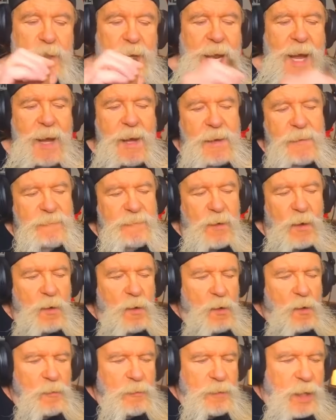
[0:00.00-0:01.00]
I have
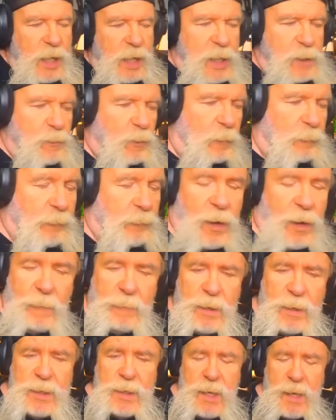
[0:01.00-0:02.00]
heard that he will
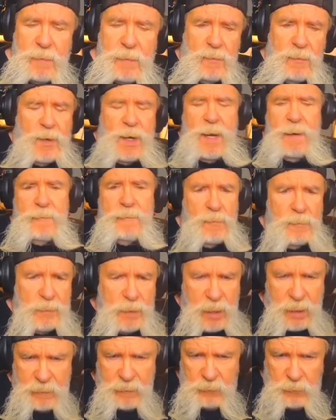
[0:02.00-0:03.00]
probably never, never,
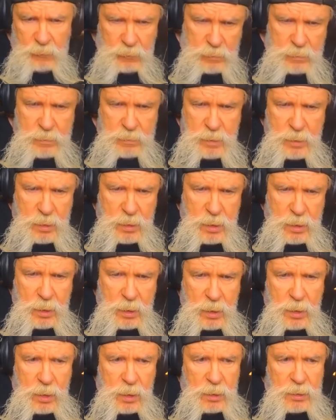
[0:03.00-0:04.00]
never
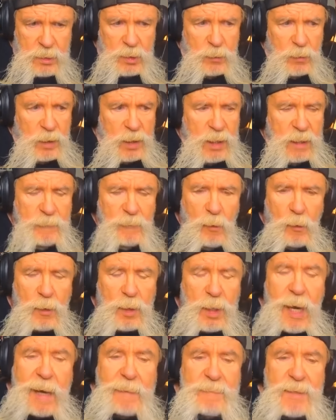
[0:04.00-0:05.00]
do any more
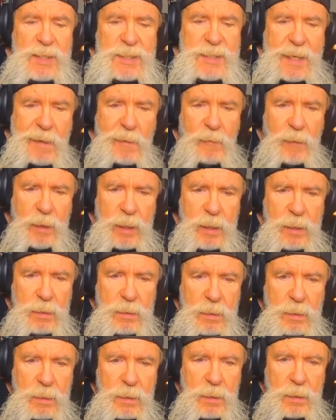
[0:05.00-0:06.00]
commentary
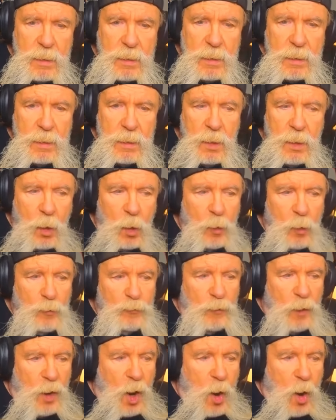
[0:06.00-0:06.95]
on Raw